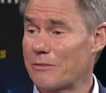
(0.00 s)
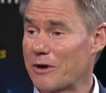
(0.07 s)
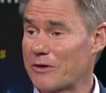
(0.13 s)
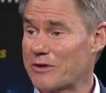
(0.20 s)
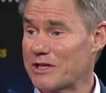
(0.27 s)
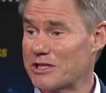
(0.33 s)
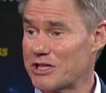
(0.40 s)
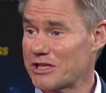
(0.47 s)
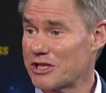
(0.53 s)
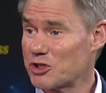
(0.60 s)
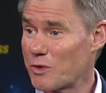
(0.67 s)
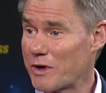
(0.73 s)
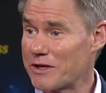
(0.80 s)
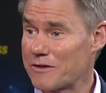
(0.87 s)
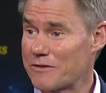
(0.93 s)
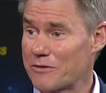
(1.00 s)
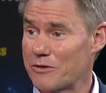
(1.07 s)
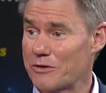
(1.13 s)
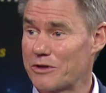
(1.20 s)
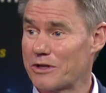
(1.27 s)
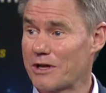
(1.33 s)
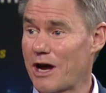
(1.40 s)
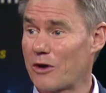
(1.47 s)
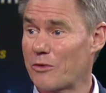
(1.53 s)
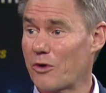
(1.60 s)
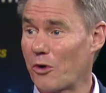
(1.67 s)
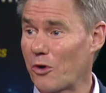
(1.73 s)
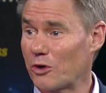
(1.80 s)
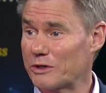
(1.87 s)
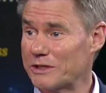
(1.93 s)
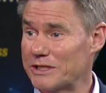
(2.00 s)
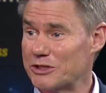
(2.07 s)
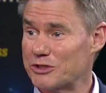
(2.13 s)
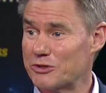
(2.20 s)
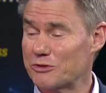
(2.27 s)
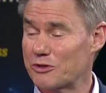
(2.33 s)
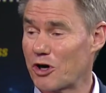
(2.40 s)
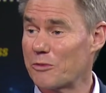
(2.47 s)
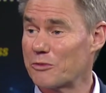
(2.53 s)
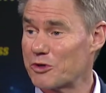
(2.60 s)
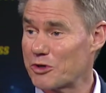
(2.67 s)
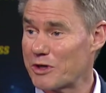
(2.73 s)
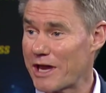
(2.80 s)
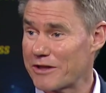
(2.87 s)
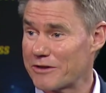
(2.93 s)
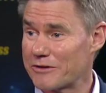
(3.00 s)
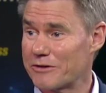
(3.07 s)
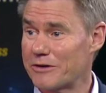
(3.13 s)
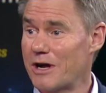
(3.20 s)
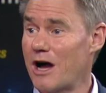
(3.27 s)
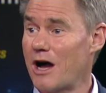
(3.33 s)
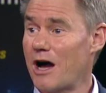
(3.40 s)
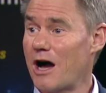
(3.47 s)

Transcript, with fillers: about the Agenda 2030, how we all need to come together